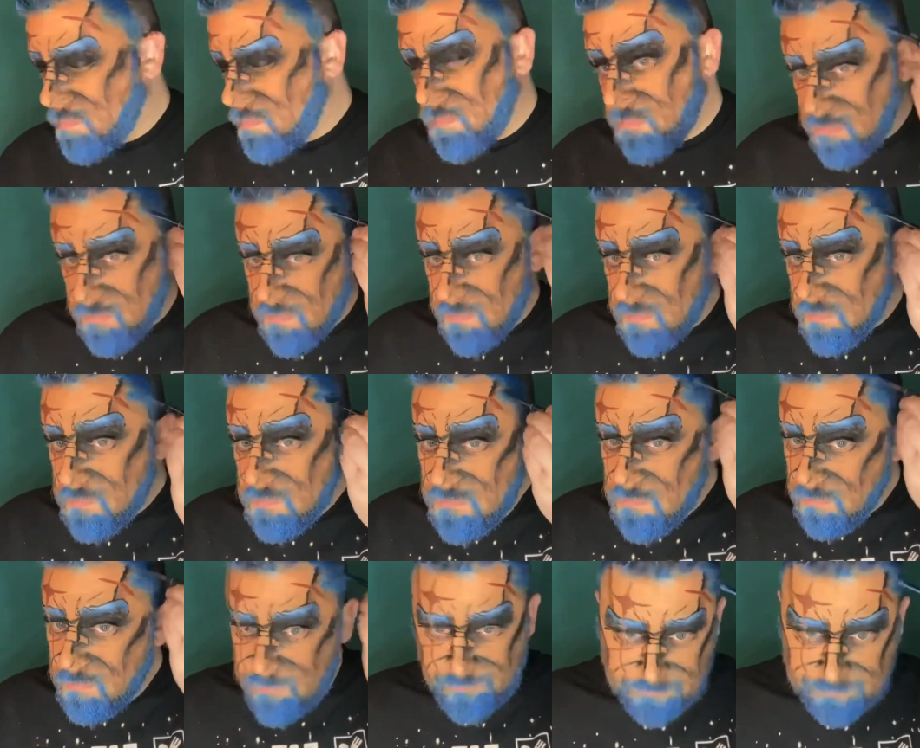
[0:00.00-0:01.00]
going too
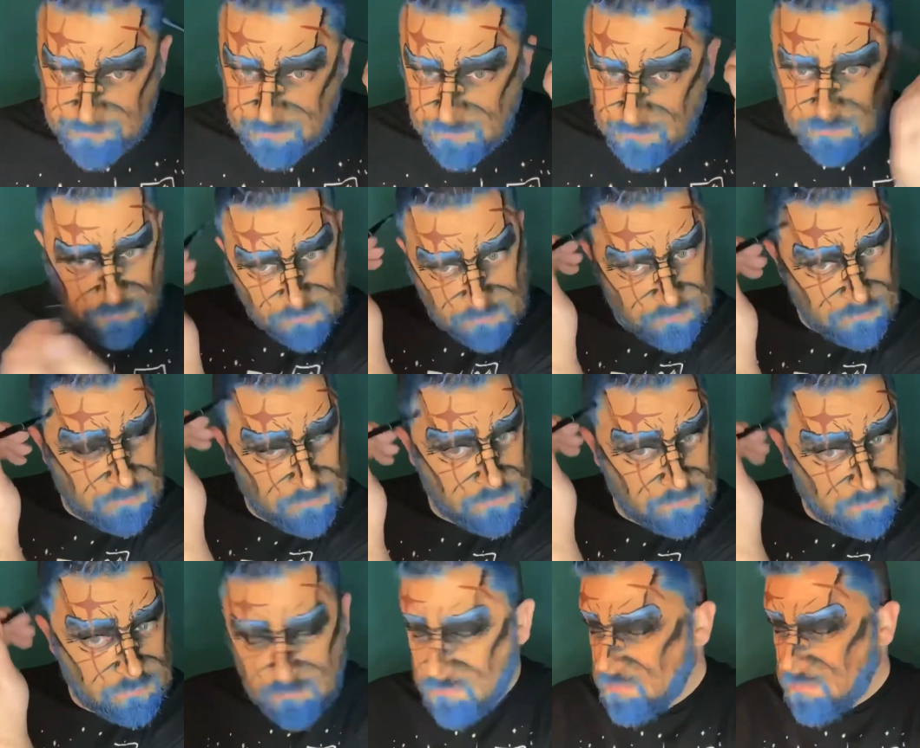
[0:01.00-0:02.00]
far back onto the
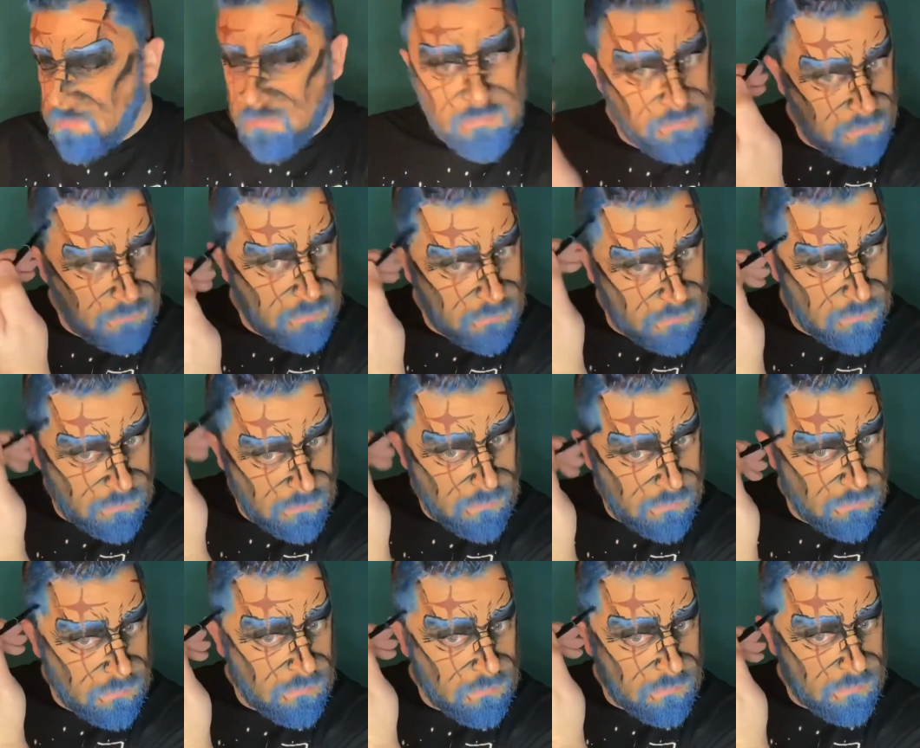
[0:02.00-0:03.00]
sides of the head today,
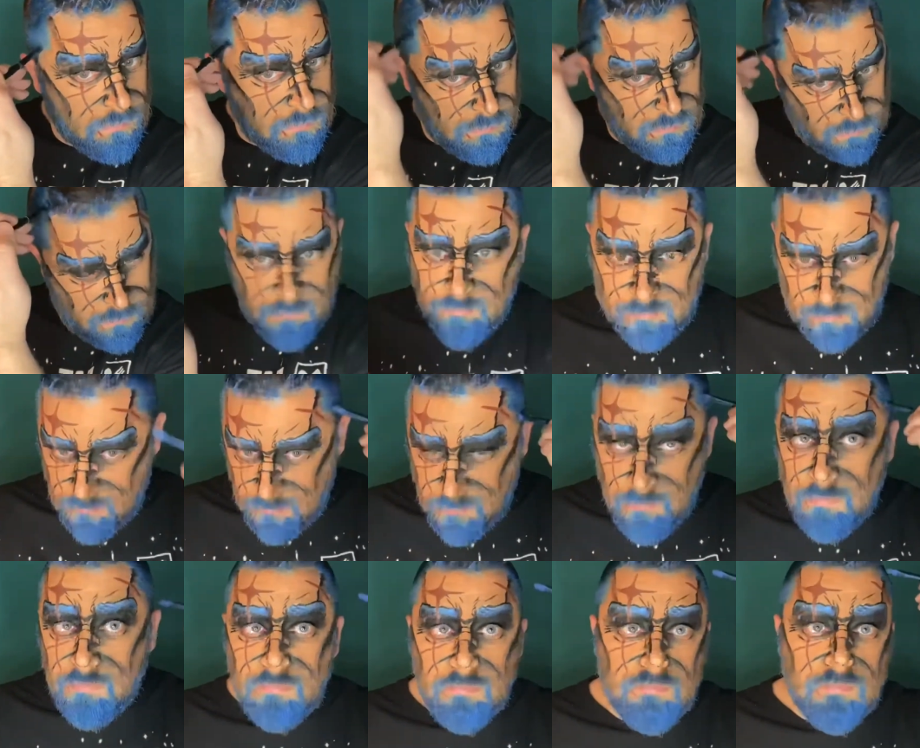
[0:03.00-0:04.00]
mostly because I'm
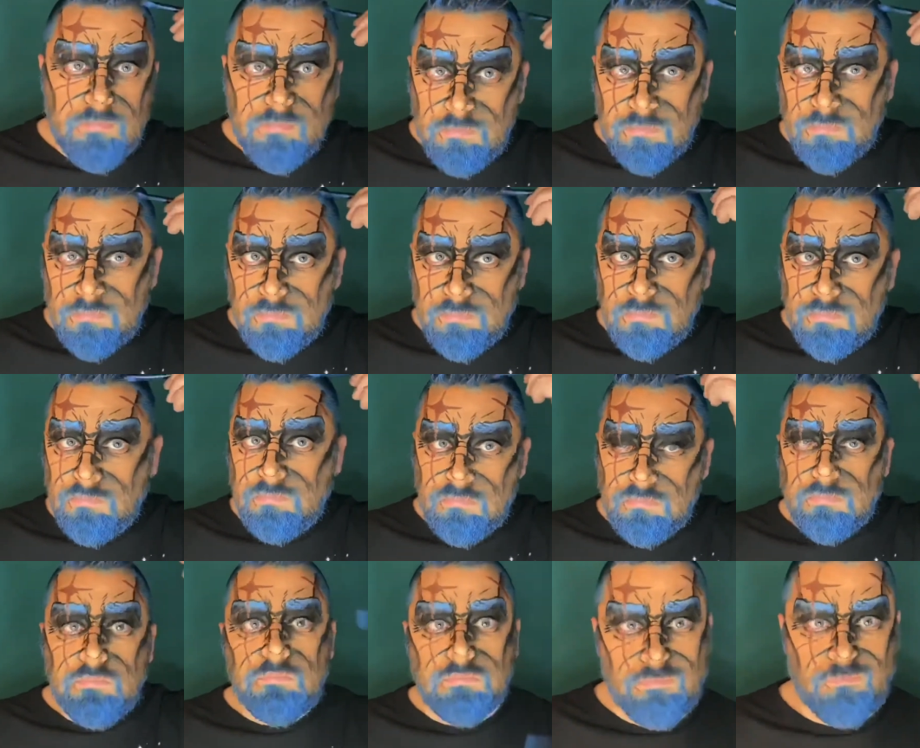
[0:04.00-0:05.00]
not doing a full
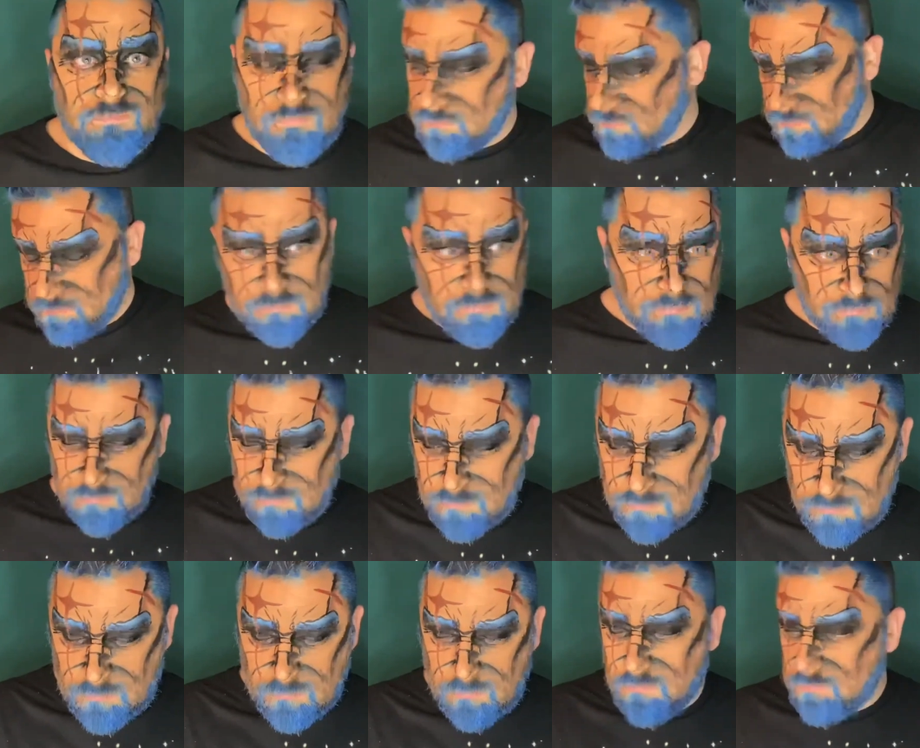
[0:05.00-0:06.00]
look, and this is
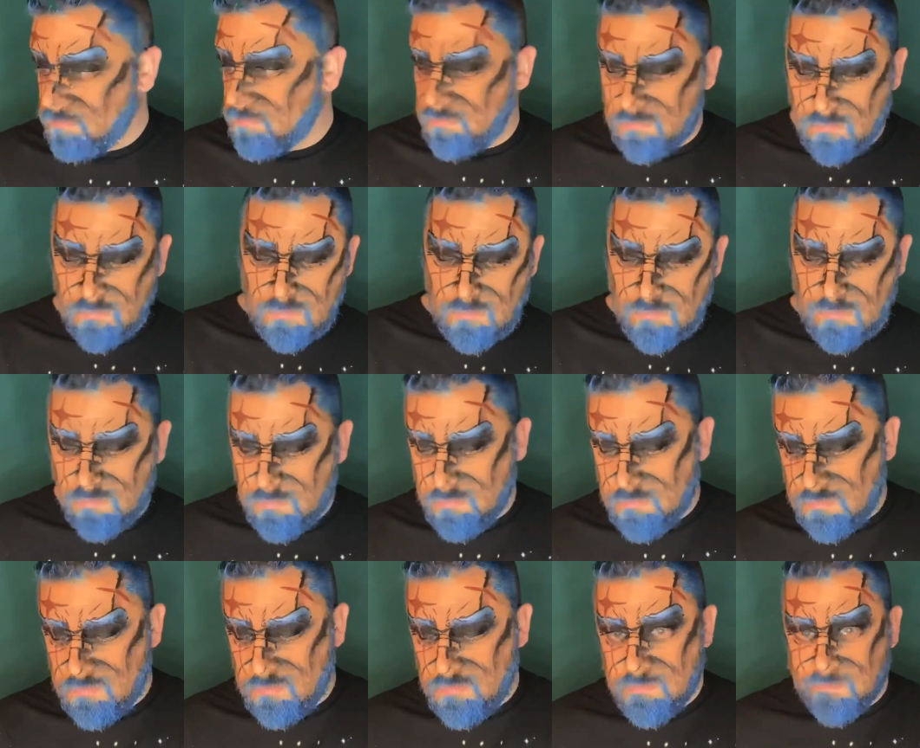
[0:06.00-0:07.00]
just this is
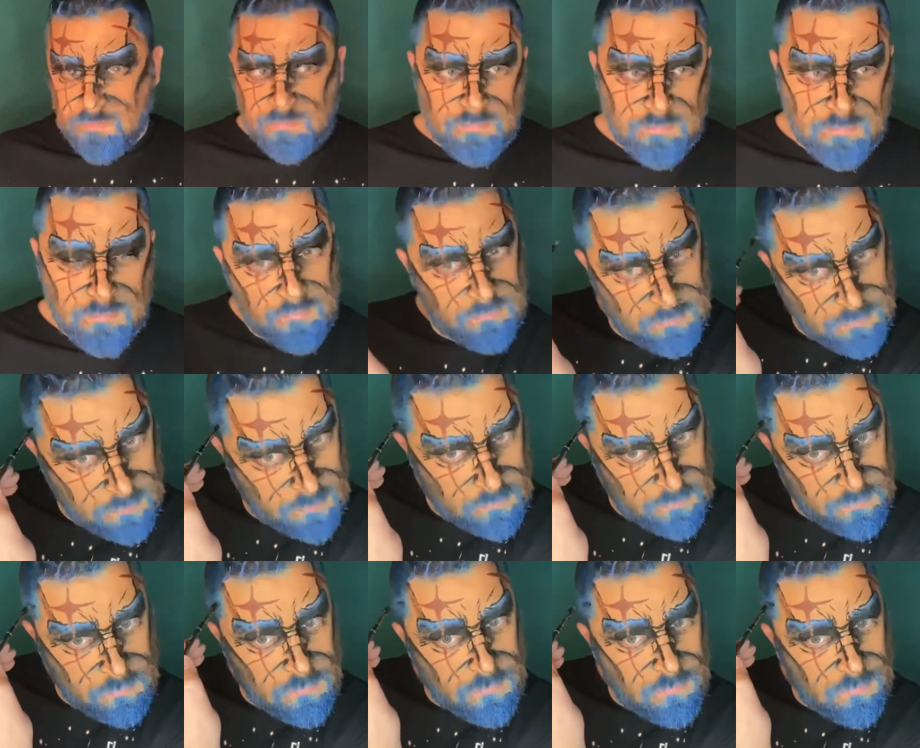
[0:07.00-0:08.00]
not for
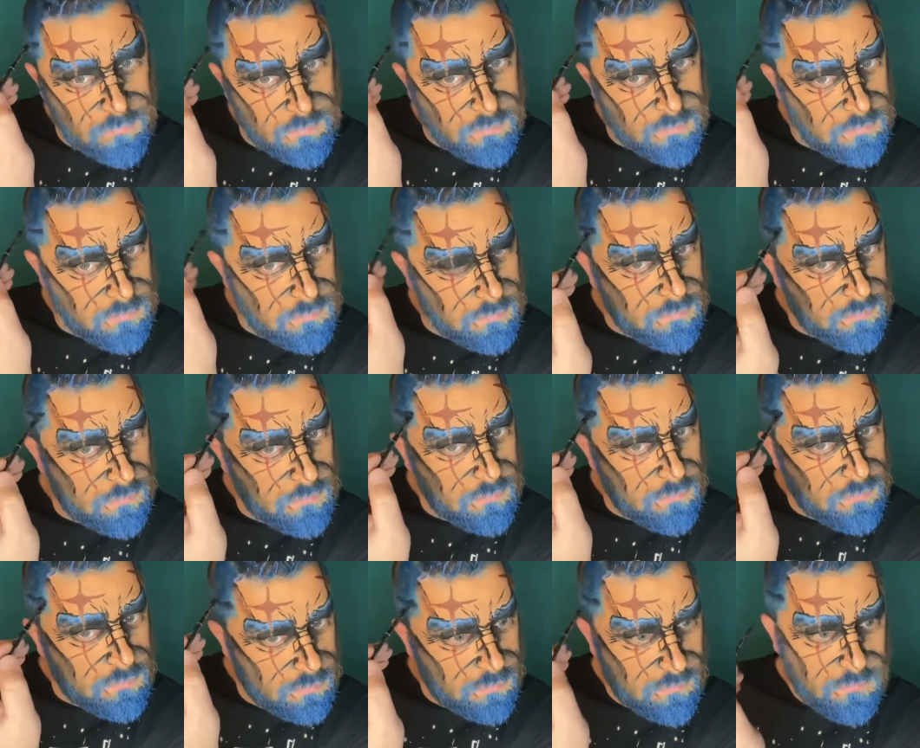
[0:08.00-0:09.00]
any kind of look
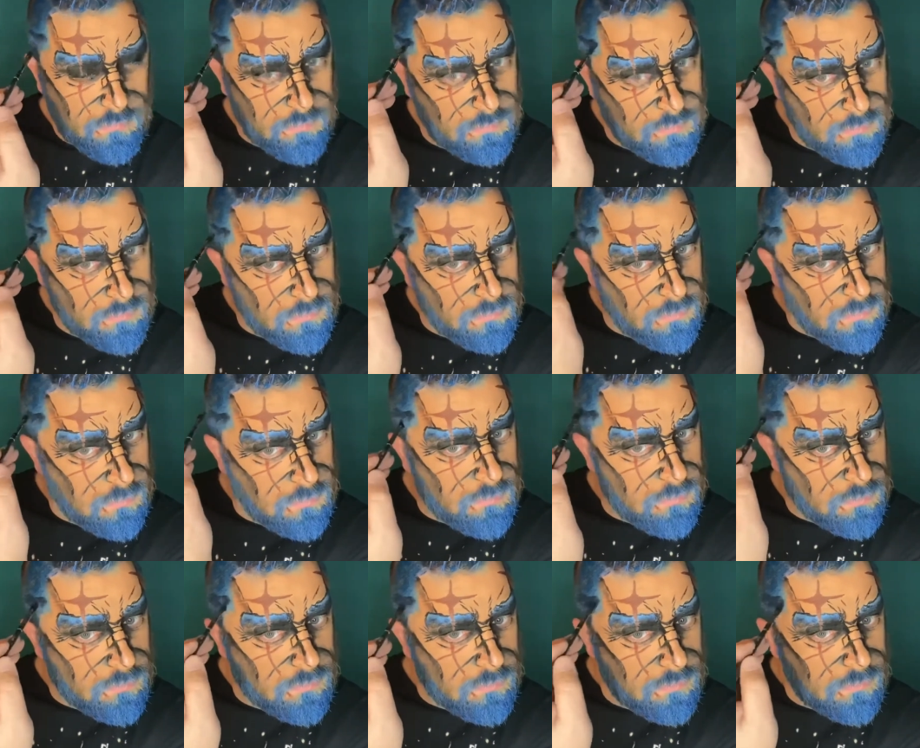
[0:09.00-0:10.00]
that I'm taking
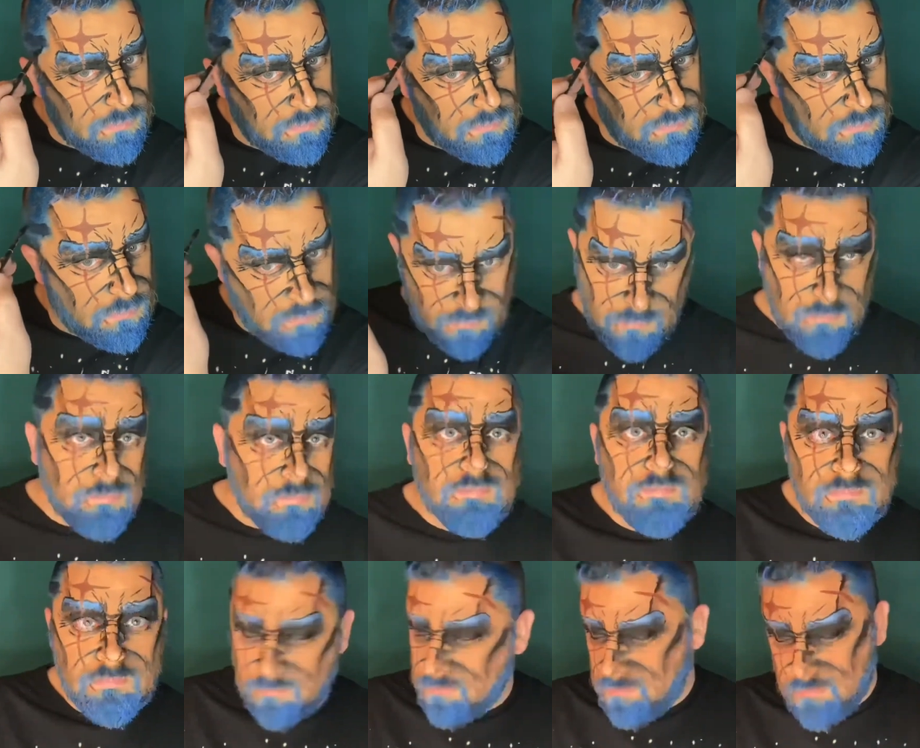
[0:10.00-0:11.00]
out into
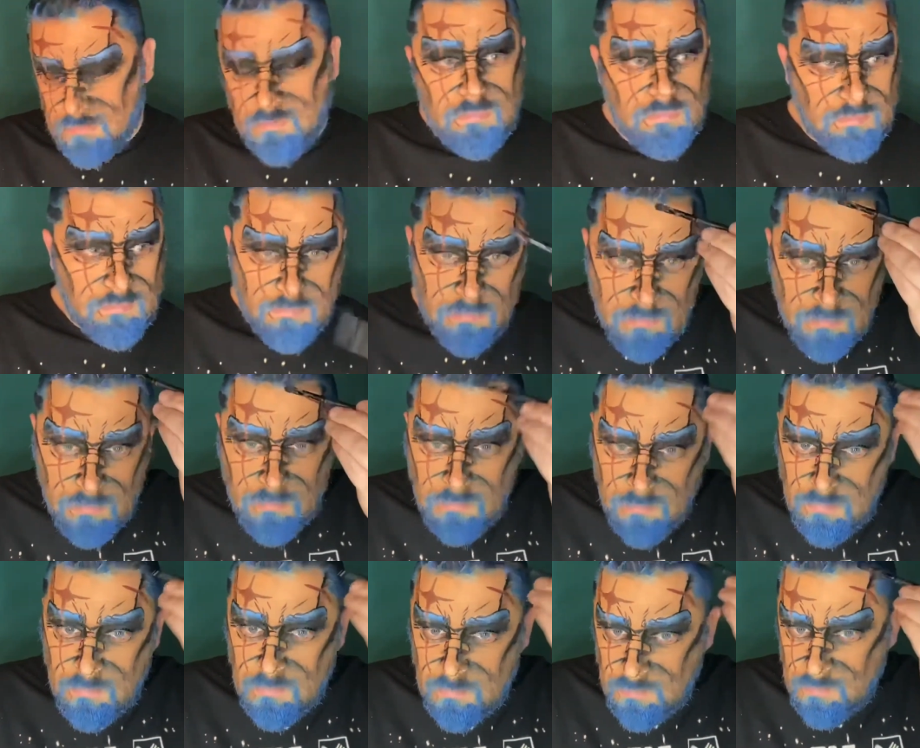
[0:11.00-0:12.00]
like a convention or
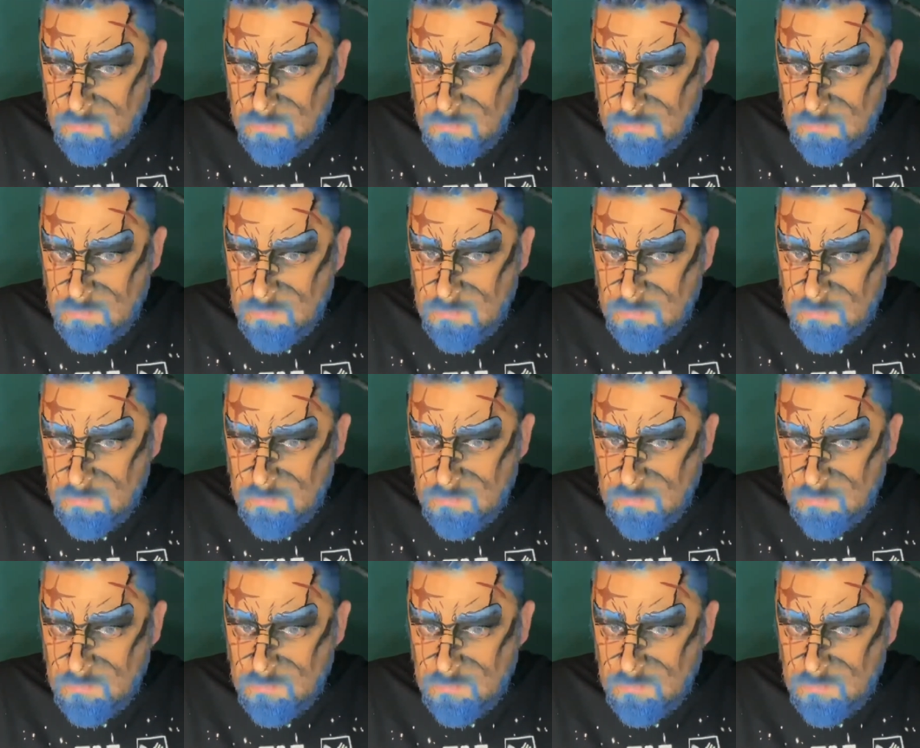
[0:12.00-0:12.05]
anything.